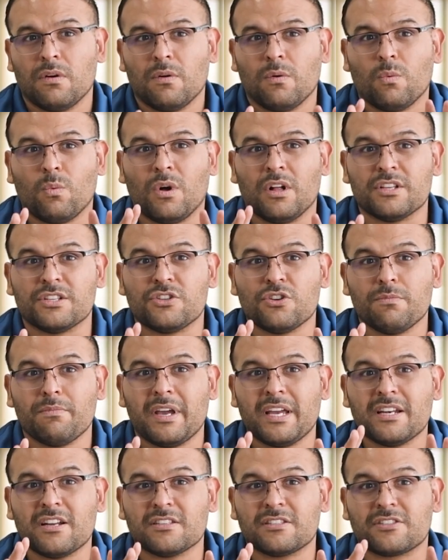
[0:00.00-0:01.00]
while you
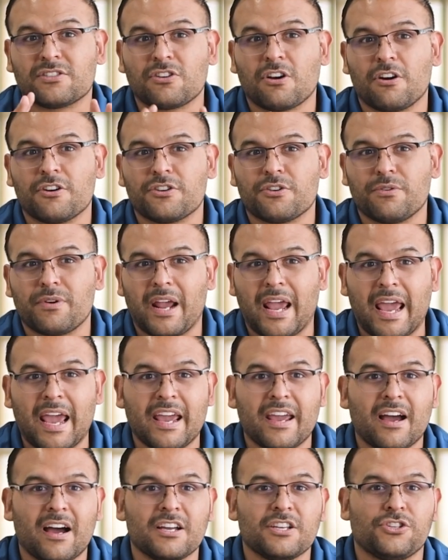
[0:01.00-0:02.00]
may not start your
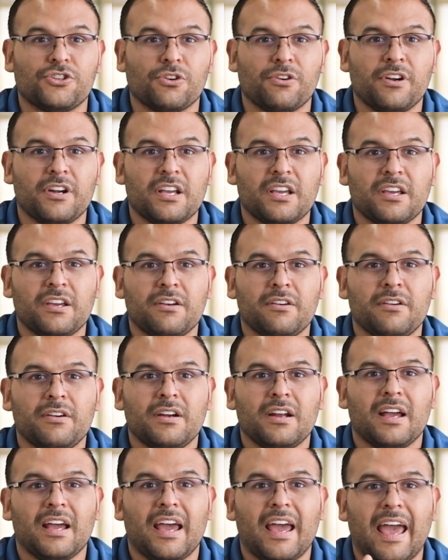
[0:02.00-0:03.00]
AI journey here,